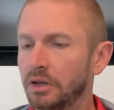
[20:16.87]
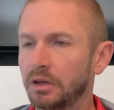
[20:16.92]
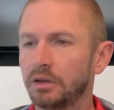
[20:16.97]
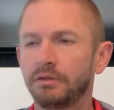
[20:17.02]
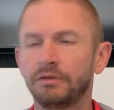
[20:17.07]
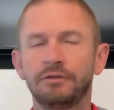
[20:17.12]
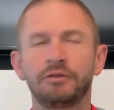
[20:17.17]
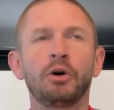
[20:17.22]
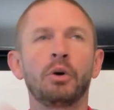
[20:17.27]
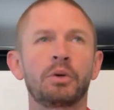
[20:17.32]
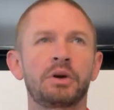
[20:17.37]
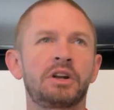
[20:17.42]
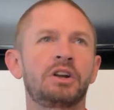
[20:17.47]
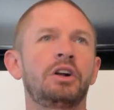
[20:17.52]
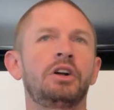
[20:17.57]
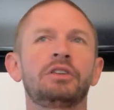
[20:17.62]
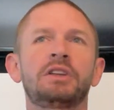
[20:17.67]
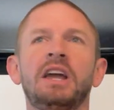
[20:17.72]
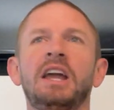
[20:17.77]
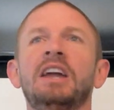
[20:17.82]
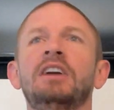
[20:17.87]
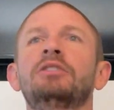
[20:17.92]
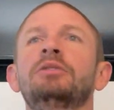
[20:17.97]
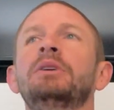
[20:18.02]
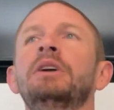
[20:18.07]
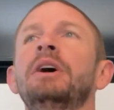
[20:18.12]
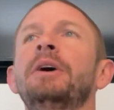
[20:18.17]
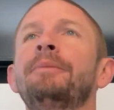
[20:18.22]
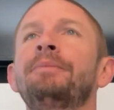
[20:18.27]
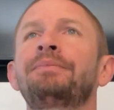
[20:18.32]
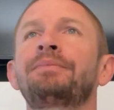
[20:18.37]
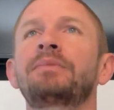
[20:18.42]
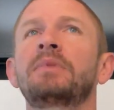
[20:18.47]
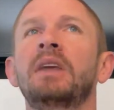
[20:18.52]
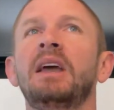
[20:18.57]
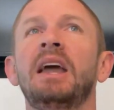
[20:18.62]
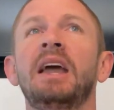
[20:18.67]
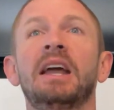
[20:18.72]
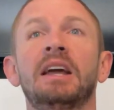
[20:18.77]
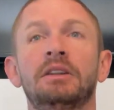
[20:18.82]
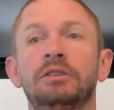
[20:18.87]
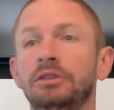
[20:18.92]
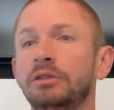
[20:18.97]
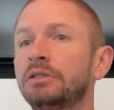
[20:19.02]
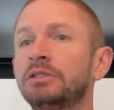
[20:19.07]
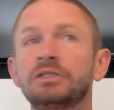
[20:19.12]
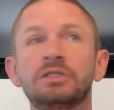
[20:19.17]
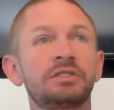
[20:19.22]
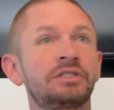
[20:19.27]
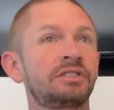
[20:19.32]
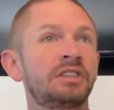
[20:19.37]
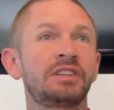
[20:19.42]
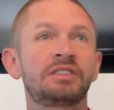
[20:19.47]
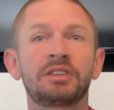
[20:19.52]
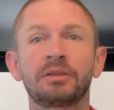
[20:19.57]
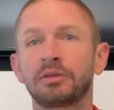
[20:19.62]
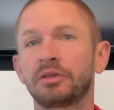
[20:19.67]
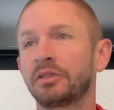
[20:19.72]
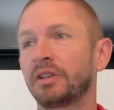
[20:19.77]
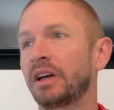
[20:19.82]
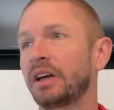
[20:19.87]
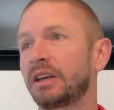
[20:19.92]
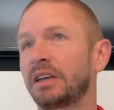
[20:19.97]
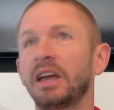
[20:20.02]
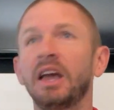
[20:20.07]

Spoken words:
Forward it all to Andrea. And you can just say something like,